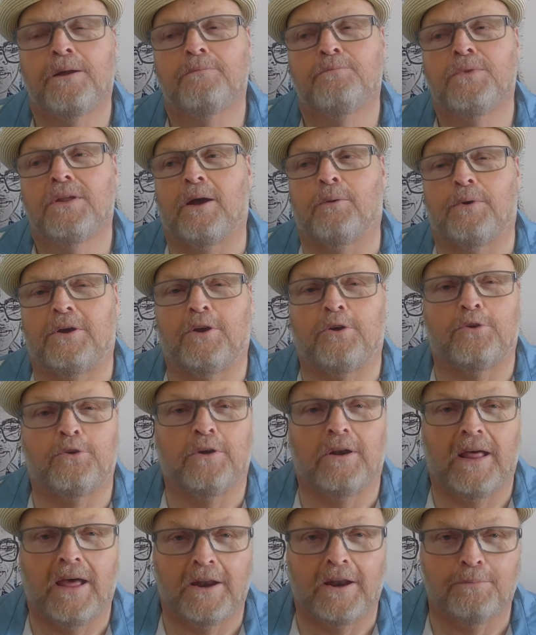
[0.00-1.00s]
and we go to a
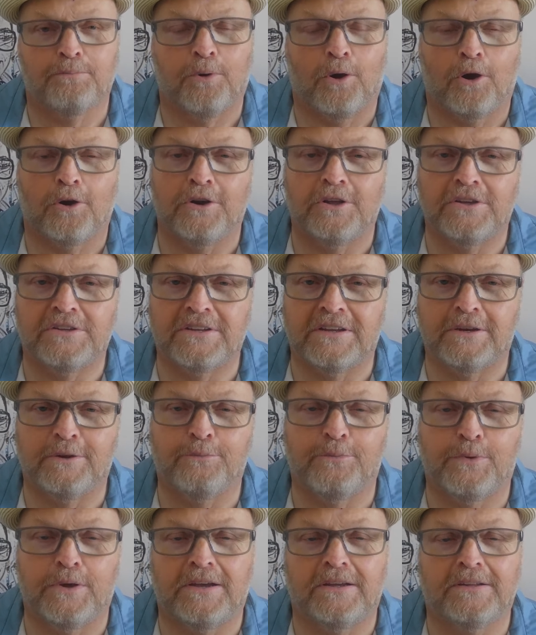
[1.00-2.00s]
lot of parties and
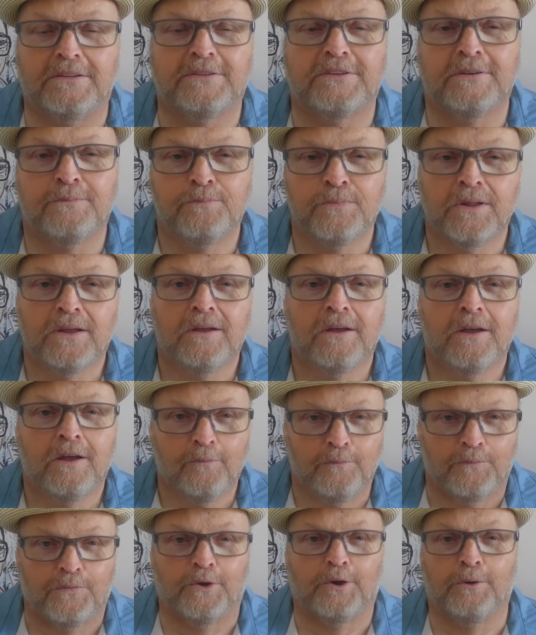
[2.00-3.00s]
events,
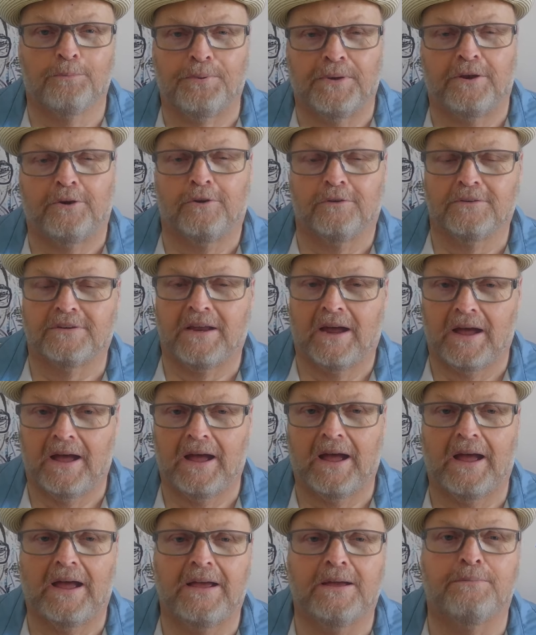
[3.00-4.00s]
Filipino
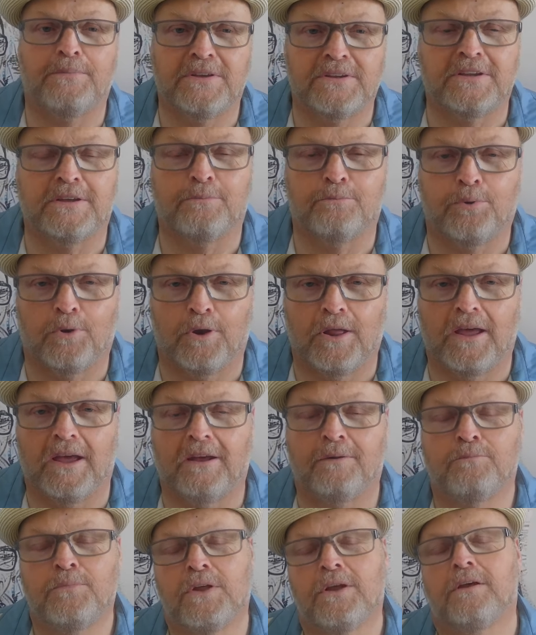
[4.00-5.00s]
time is in play.
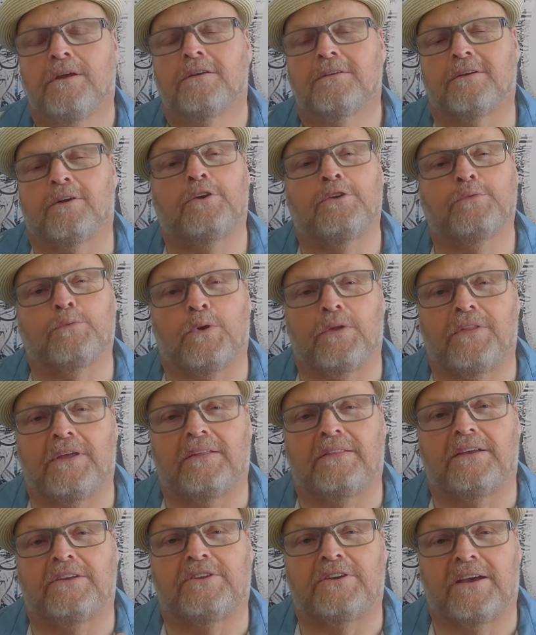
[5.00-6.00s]
So here's one thing
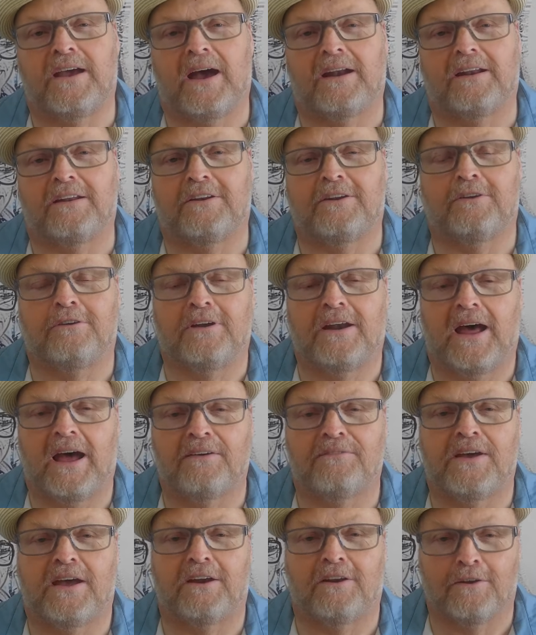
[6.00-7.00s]
that you got to do, and I've
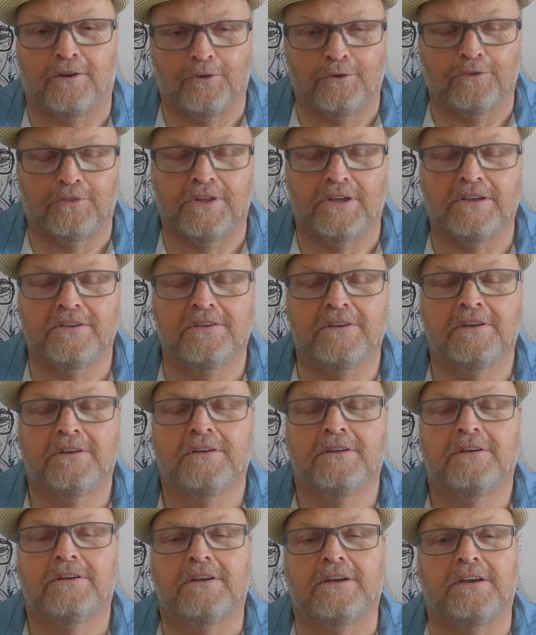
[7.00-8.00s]
had to learn this,
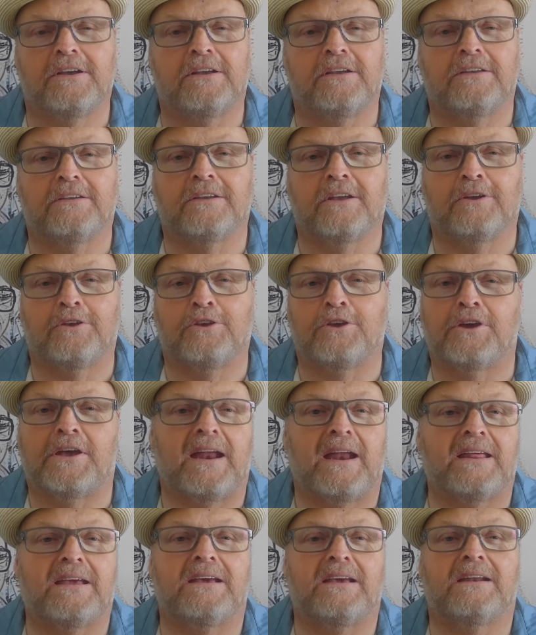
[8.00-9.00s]
is you
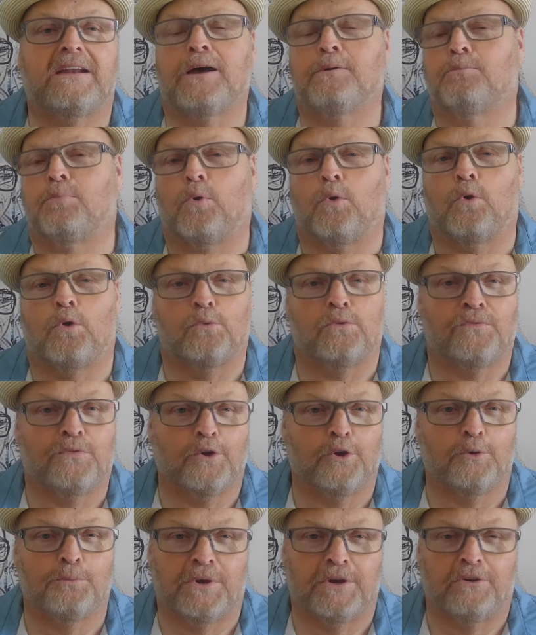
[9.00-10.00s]
got to get on board with
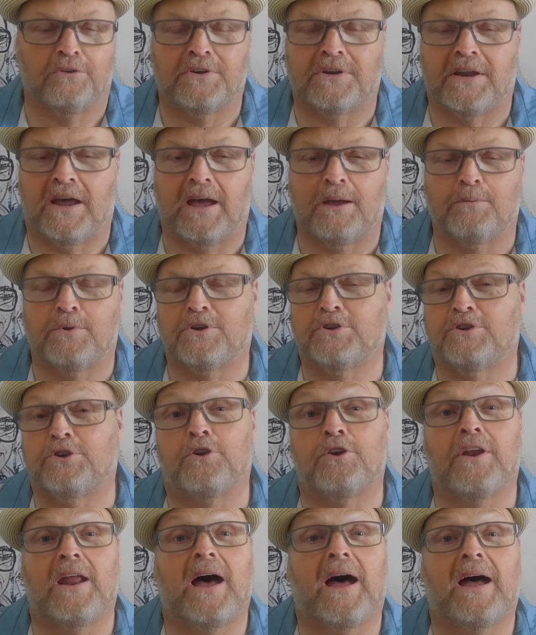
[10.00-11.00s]
Filipino time, because you're
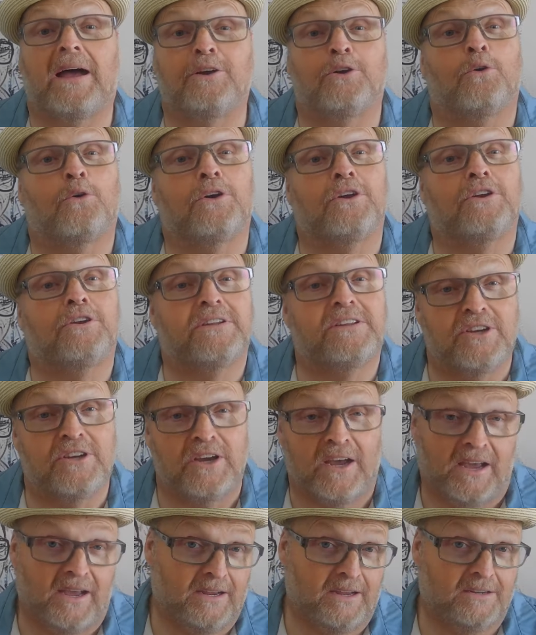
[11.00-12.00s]
not going to
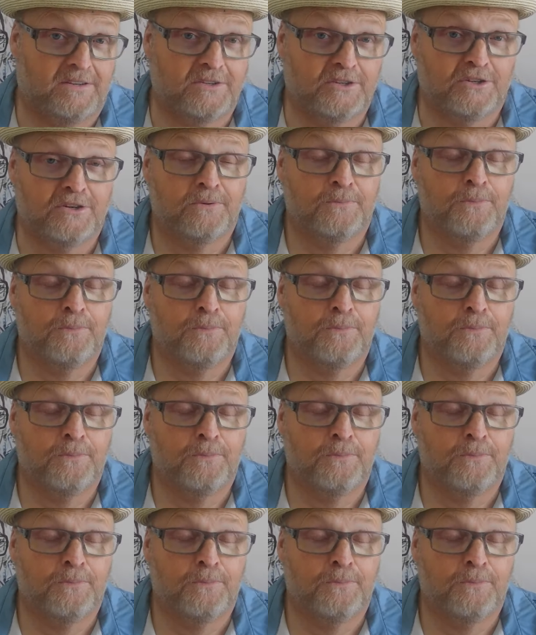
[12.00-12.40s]
change.